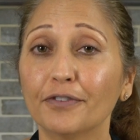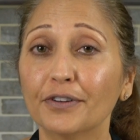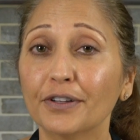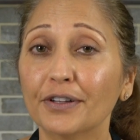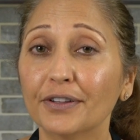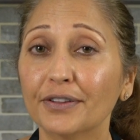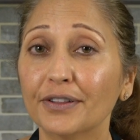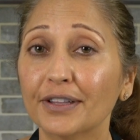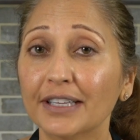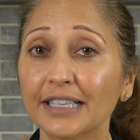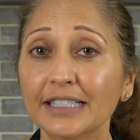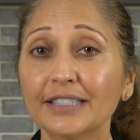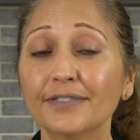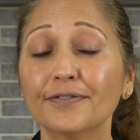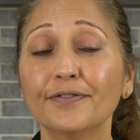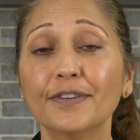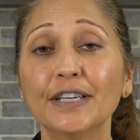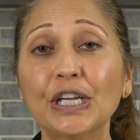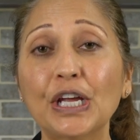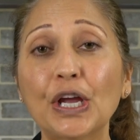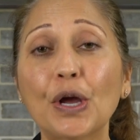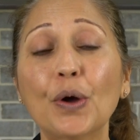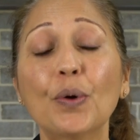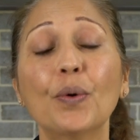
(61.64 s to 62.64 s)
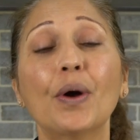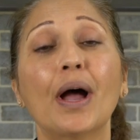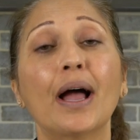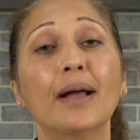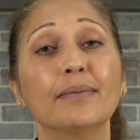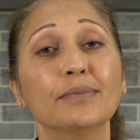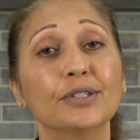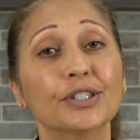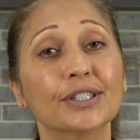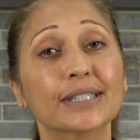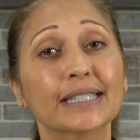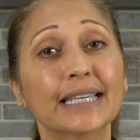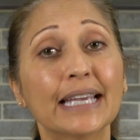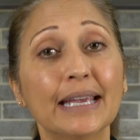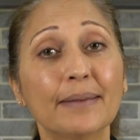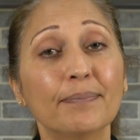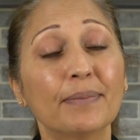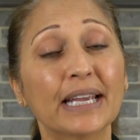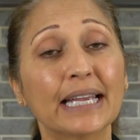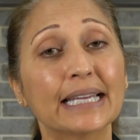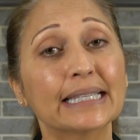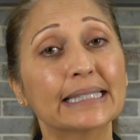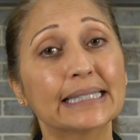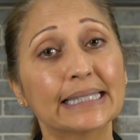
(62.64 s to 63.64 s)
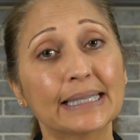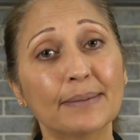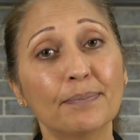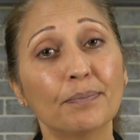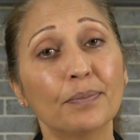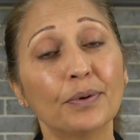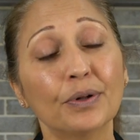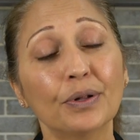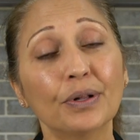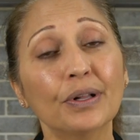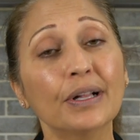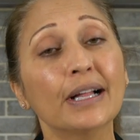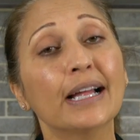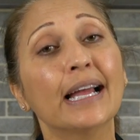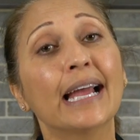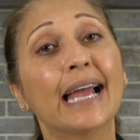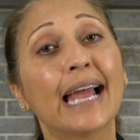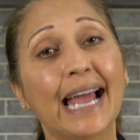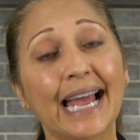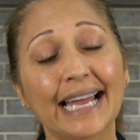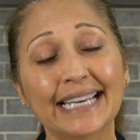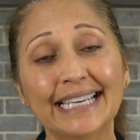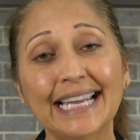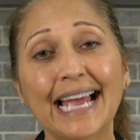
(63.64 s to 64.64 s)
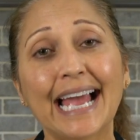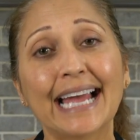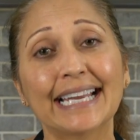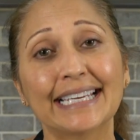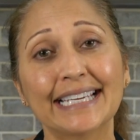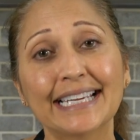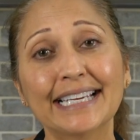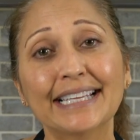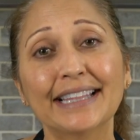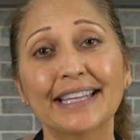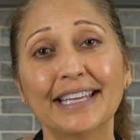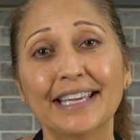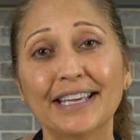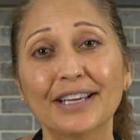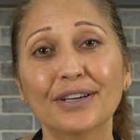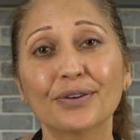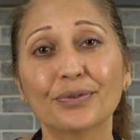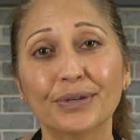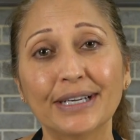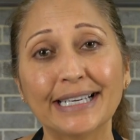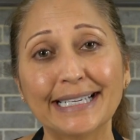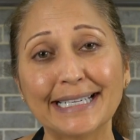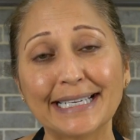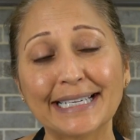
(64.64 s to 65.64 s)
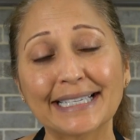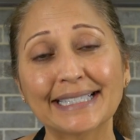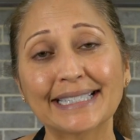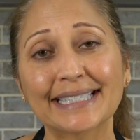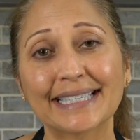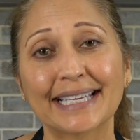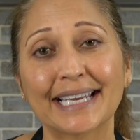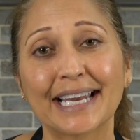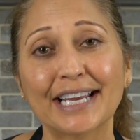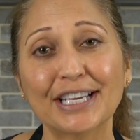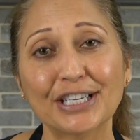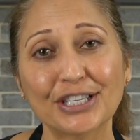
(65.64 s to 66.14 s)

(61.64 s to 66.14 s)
for this video, I'm just keeping it simple and adding the ingredients that I